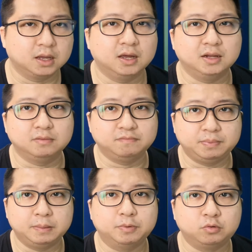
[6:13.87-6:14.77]
and
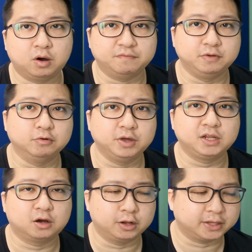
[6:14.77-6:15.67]
people who are viewing
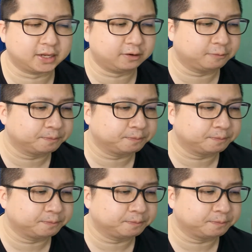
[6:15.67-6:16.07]
the content.